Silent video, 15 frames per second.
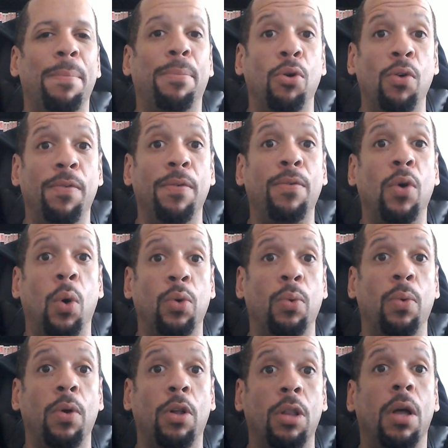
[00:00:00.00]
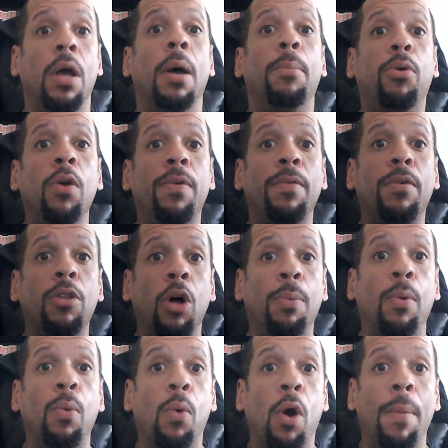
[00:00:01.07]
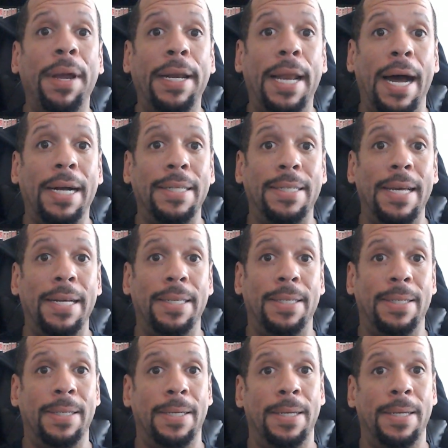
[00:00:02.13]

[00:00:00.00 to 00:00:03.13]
proof of global warming nonsense.